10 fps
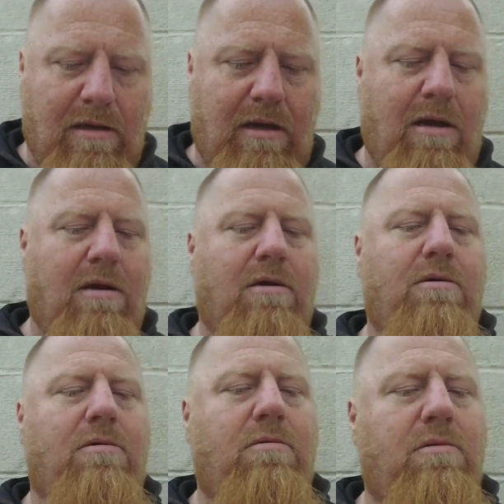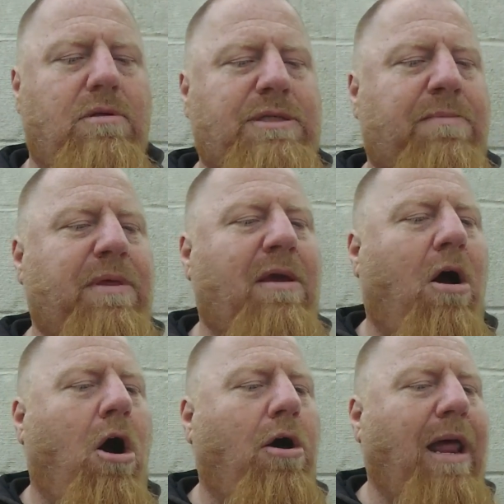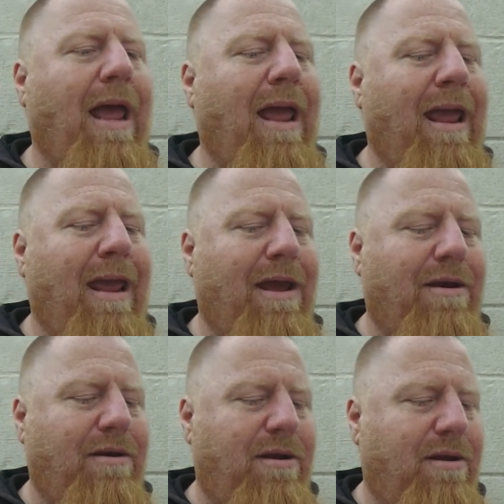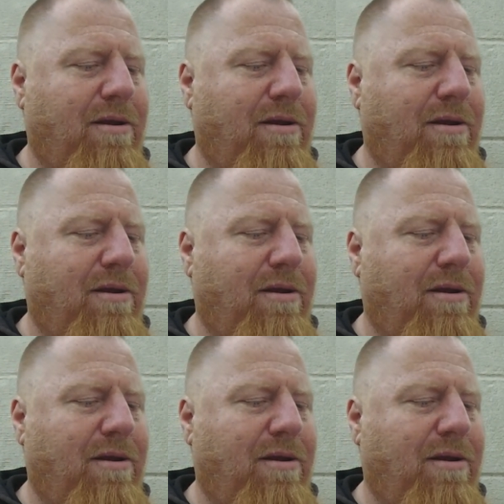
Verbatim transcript: uh, something on hand